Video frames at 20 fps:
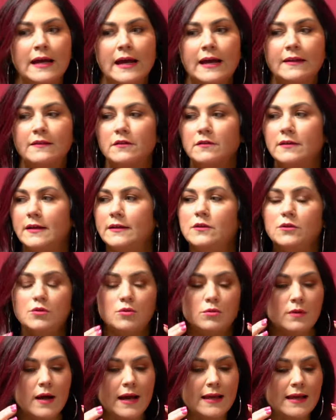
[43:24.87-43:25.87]
and they're like,
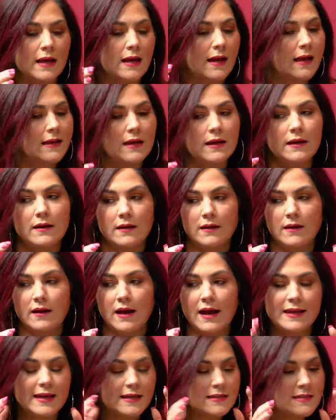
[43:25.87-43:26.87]
"Ooh, I can't,
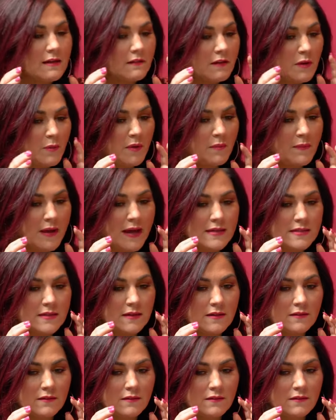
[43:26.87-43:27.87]
I can't tell anybody my
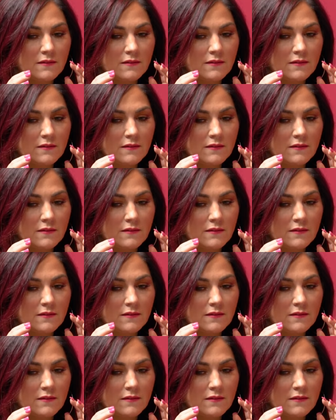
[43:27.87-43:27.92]
idea.